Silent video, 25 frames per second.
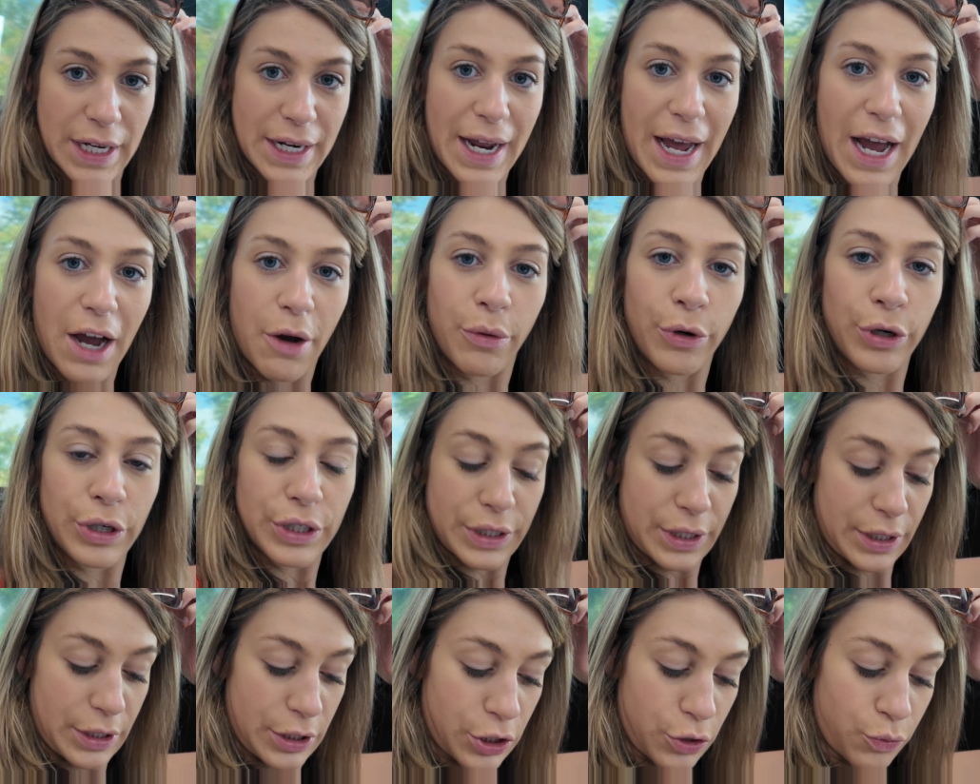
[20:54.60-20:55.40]
an hour
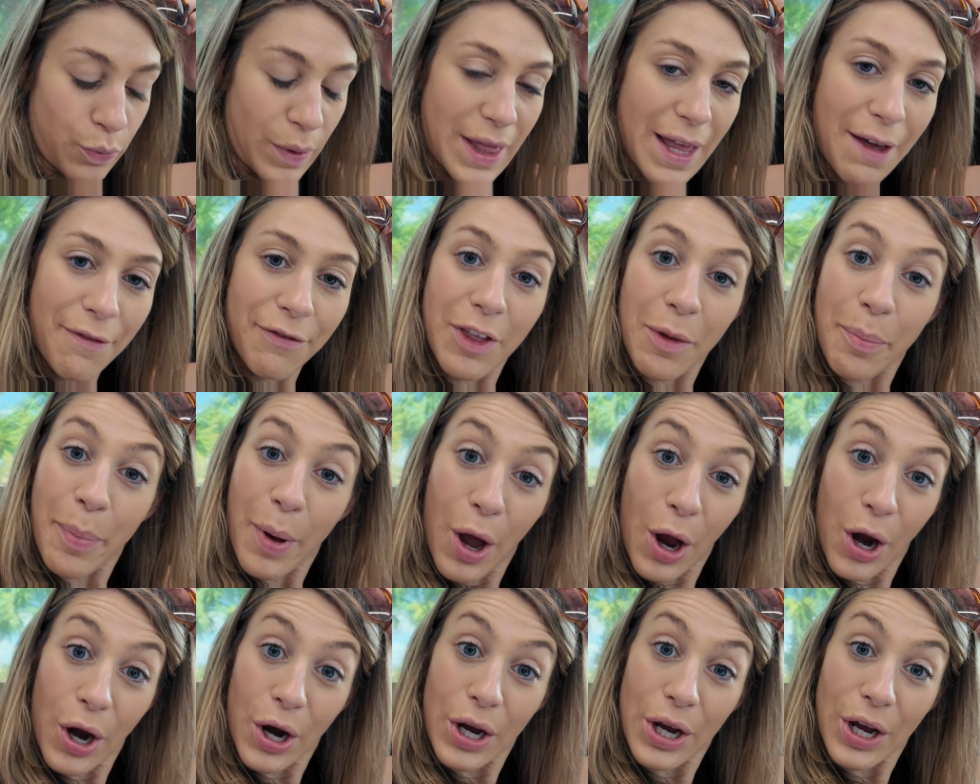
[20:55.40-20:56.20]
since we left the
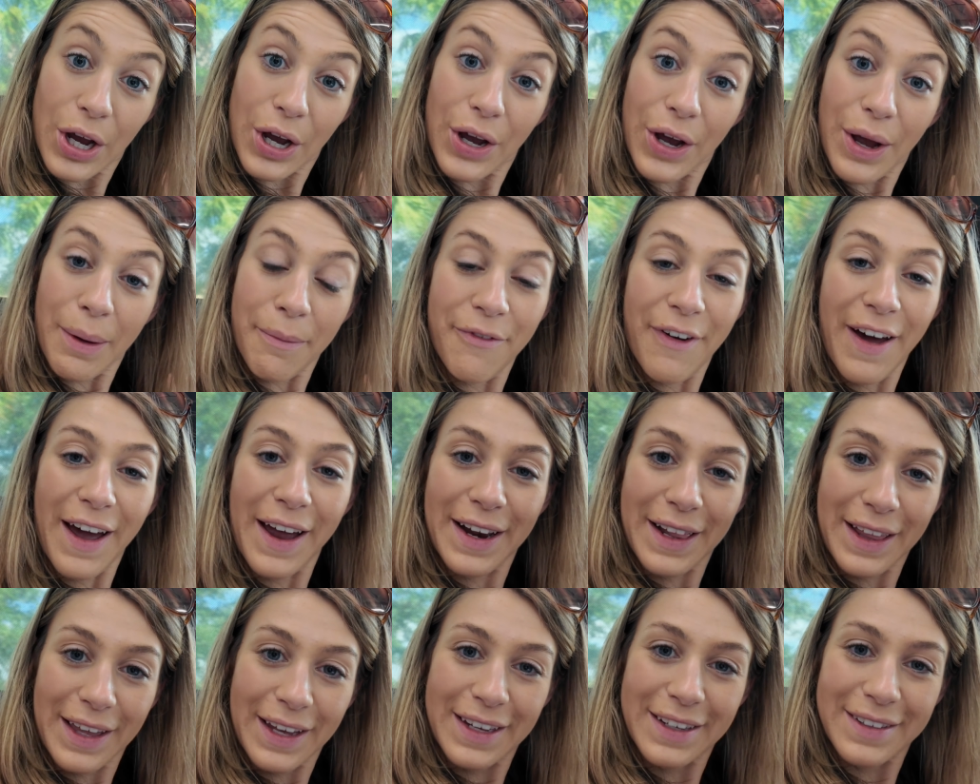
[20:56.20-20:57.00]
park. I'm
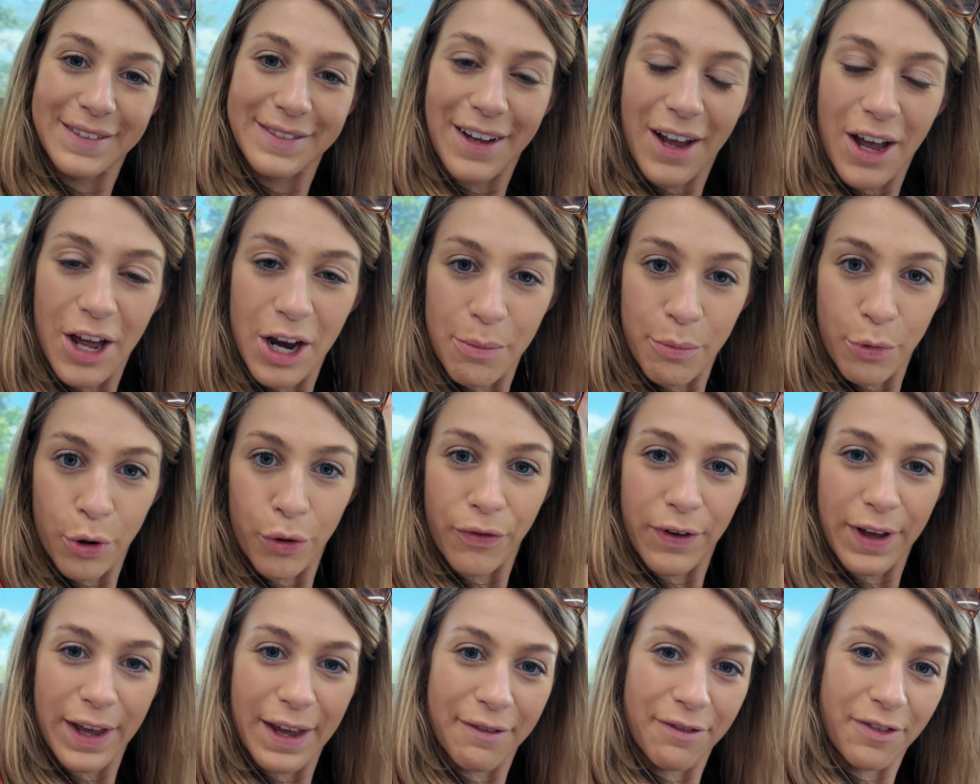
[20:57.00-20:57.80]
finally on a
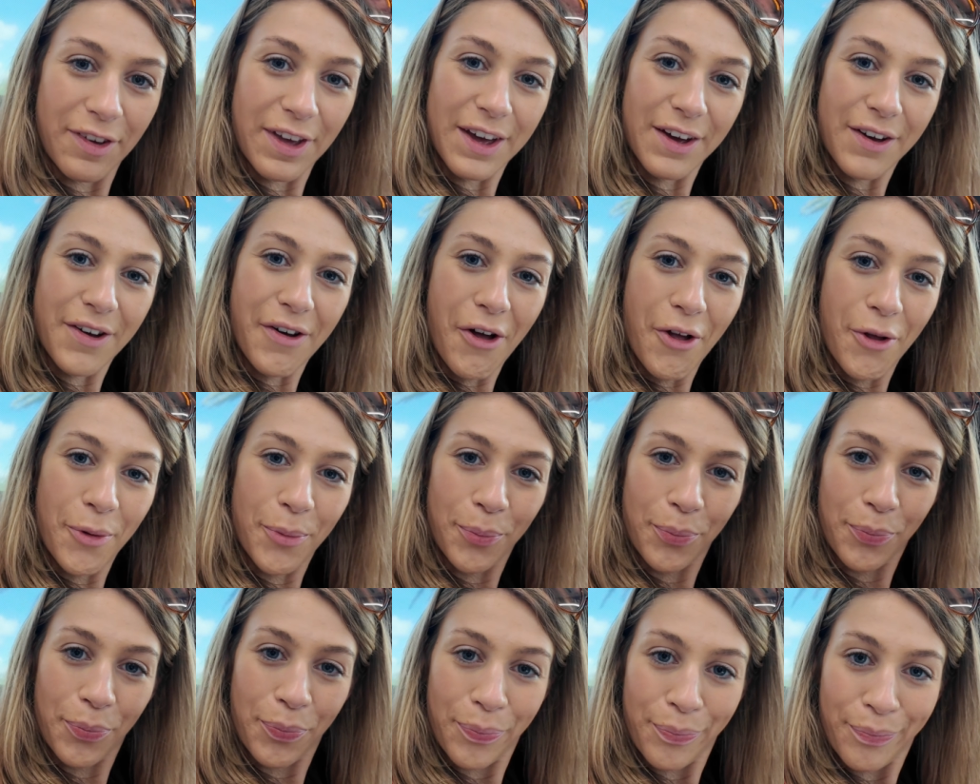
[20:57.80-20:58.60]
moving vehicle.
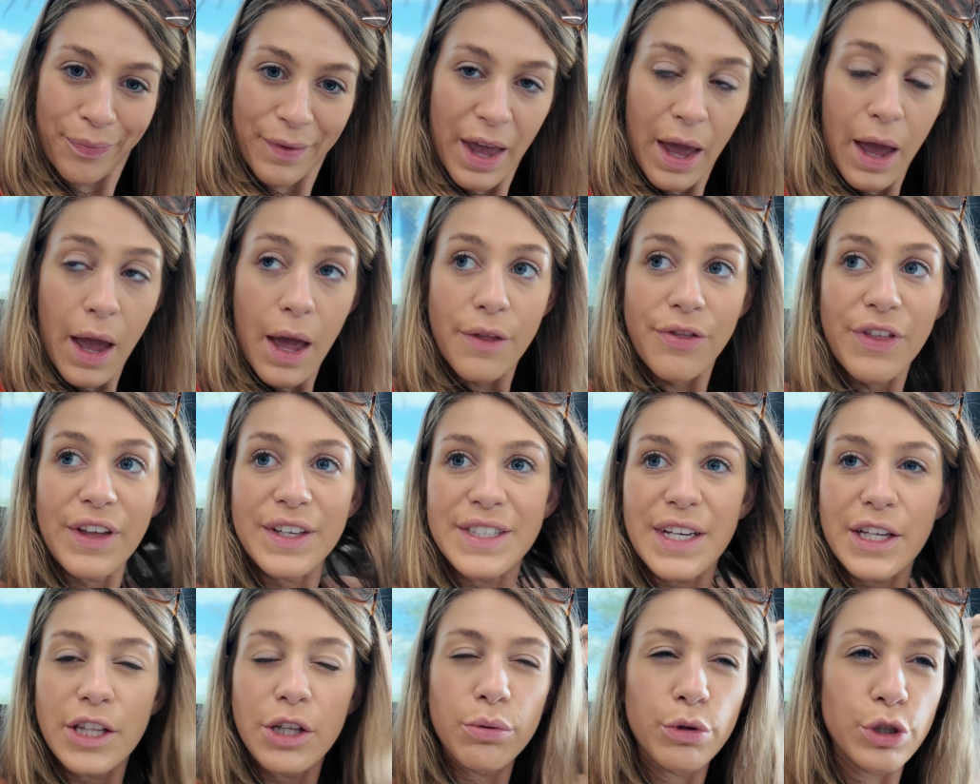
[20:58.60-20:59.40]
They
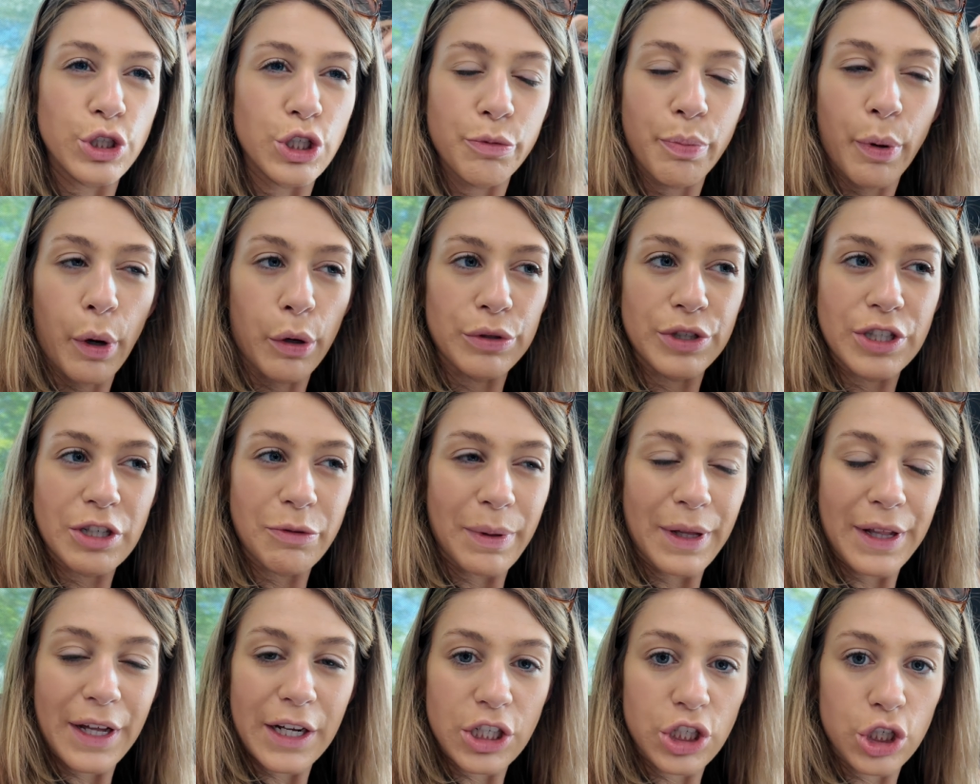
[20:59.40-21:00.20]
said there were supposed to
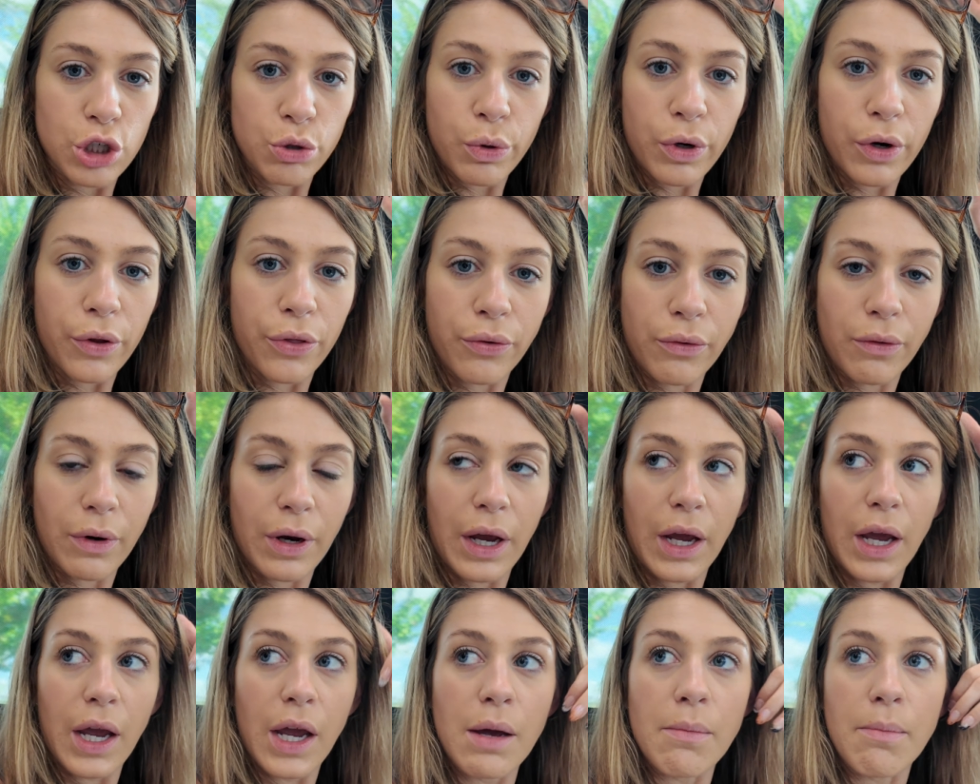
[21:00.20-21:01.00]
be like 2 or
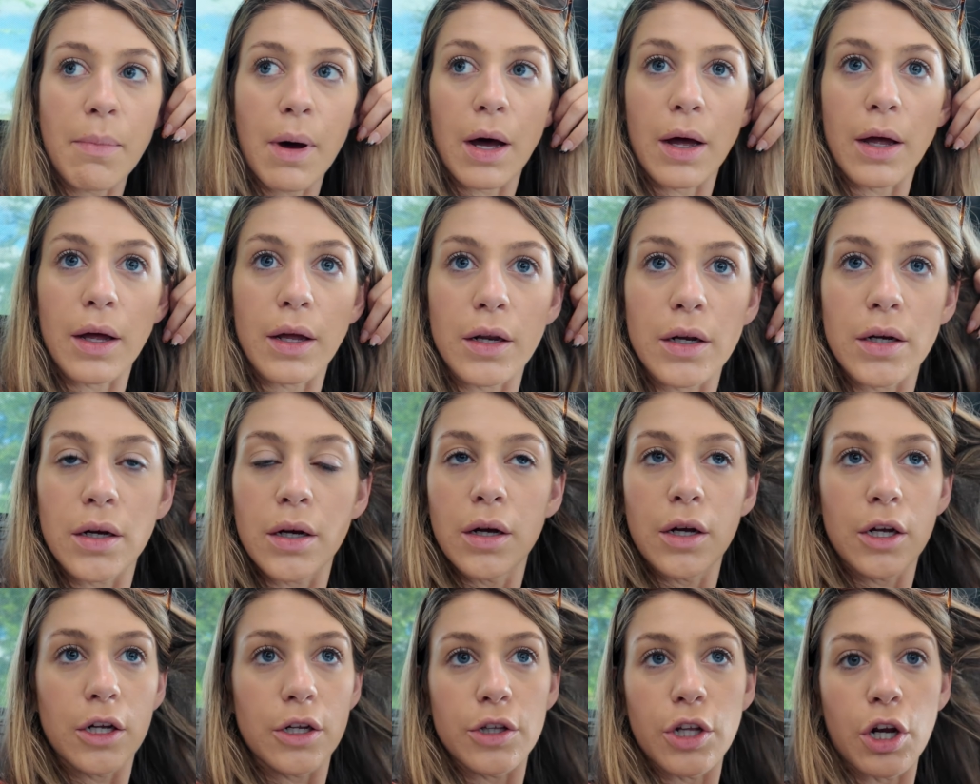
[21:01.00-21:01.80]
3, but
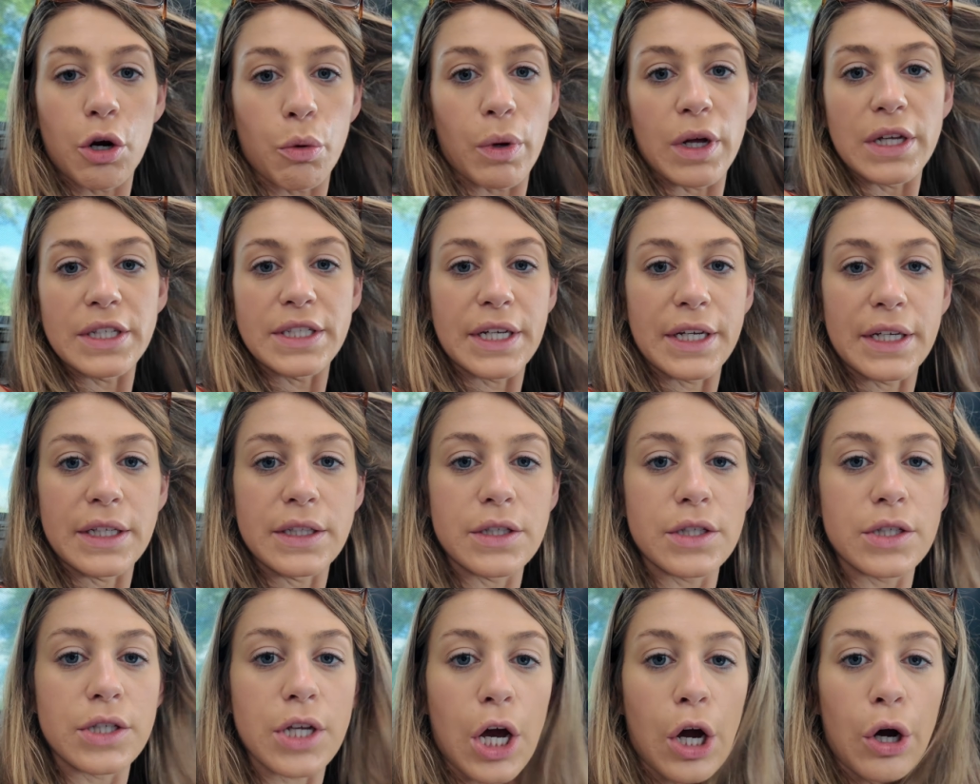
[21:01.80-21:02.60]
there
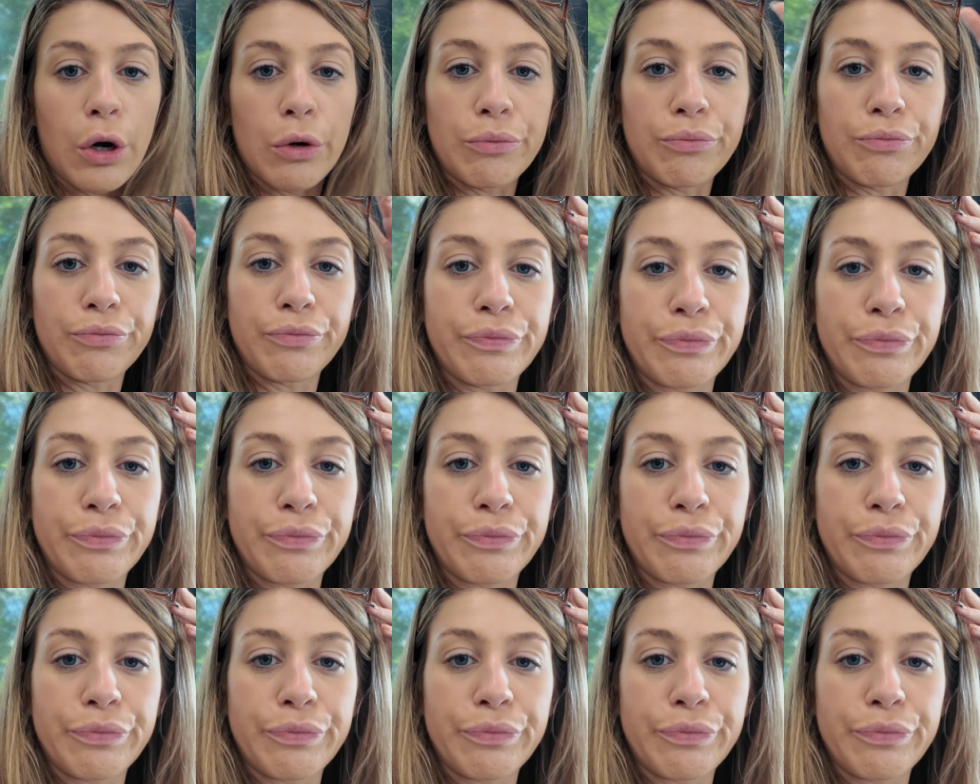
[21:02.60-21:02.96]
wasn't, so